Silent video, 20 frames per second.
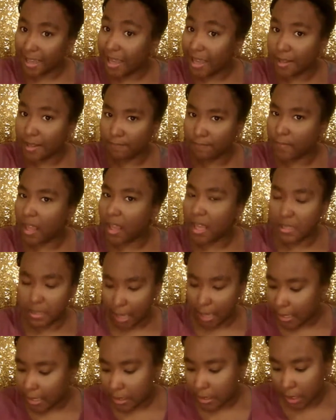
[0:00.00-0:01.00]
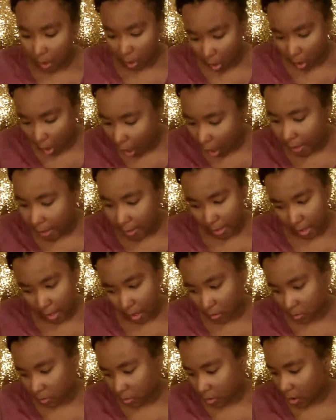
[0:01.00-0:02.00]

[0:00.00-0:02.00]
It takes a lot now.